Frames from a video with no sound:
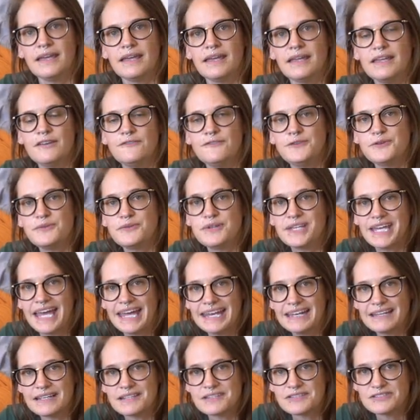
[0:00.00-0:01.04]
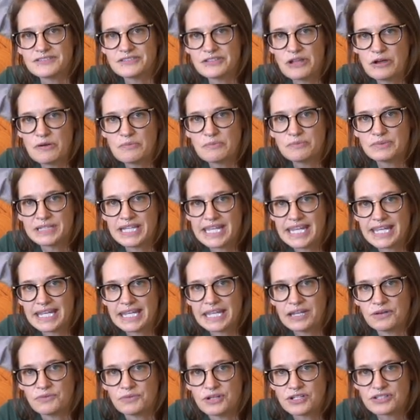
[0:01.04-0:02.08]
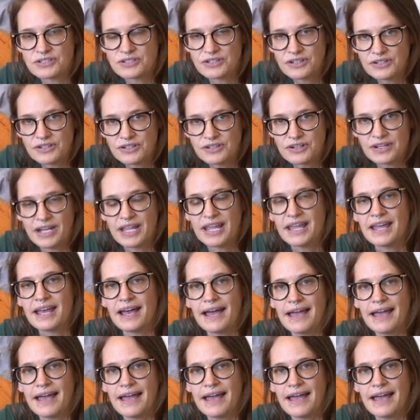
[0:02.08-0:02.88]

If you get a slow blink in return,